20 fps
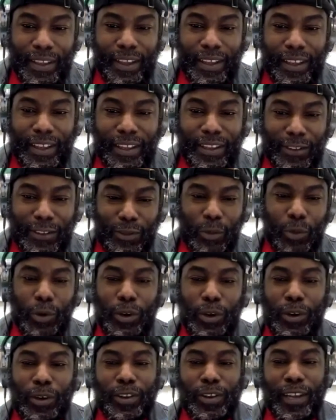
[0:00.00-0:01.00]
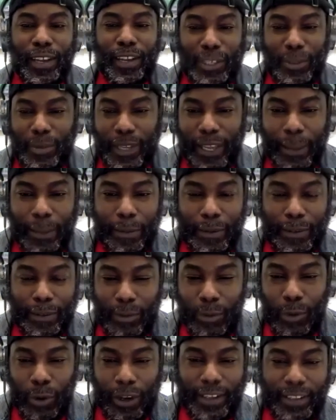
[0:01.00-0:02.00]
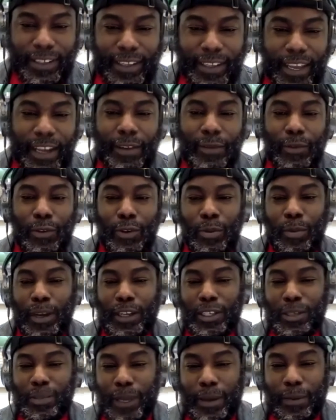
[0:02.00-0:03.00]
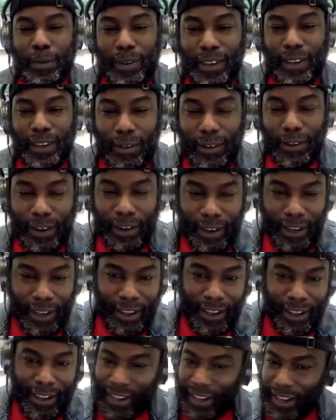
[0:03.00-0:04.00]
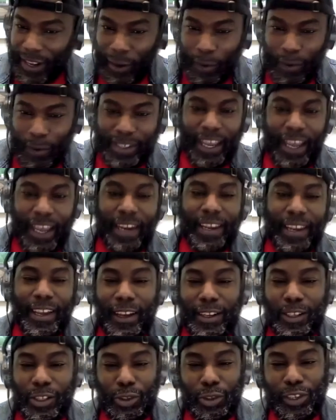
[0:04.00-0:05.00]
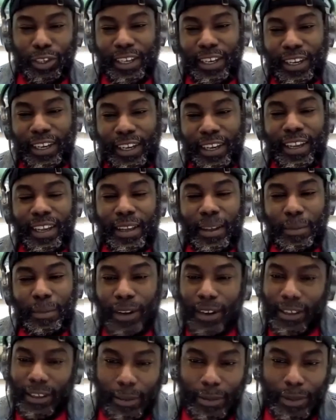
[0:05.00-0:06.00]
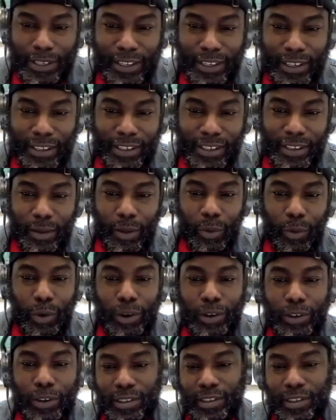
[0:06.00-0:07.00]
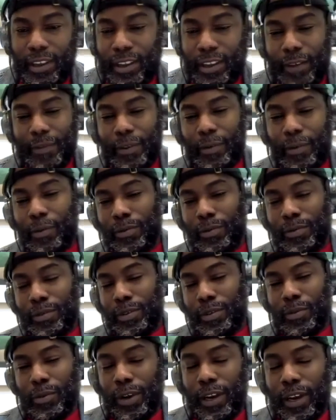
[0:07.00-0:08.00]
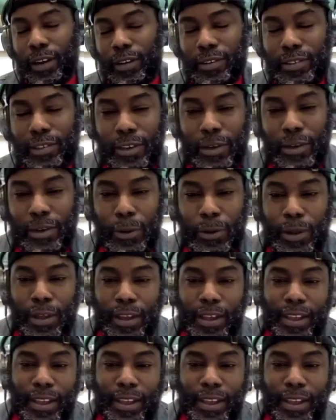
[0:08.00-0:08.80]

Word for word: in this world. I should be able to walk into any room. I should be able to get on, go into any country because I'm a citizen of the world, just like everyone, everyone else. So,